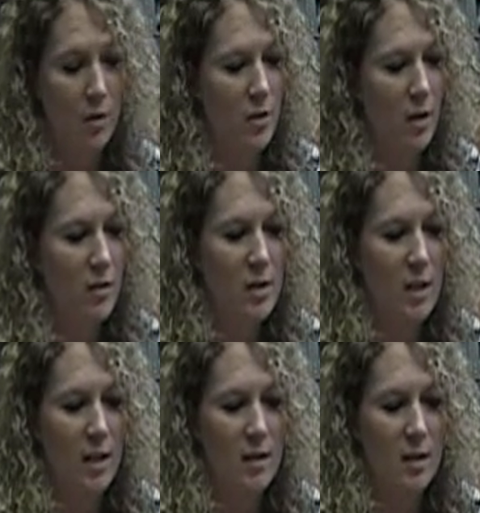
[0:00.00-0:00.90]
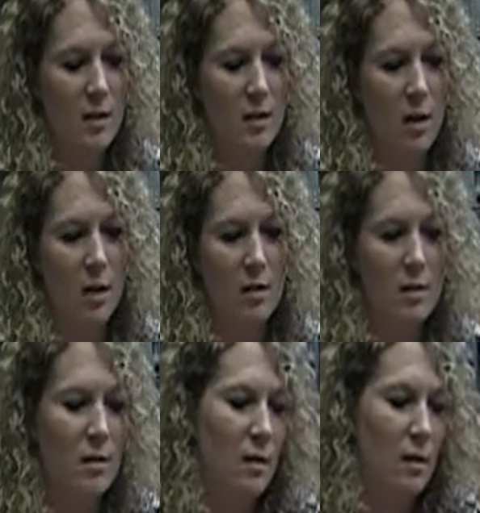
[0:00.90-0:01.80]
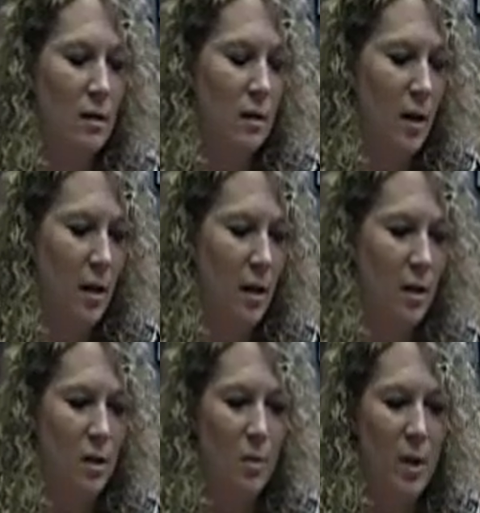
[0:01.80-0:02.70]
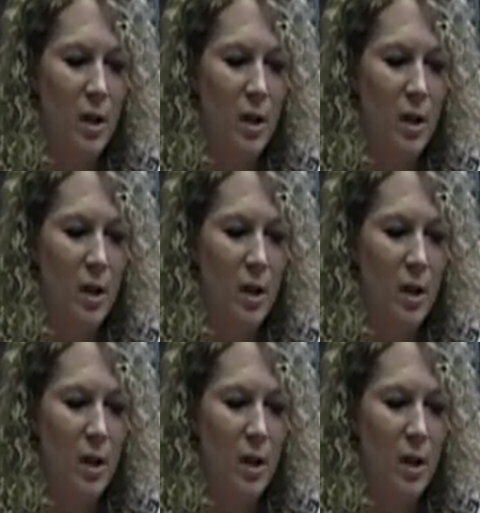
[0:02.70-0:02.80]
So I've just got 6 cards, and you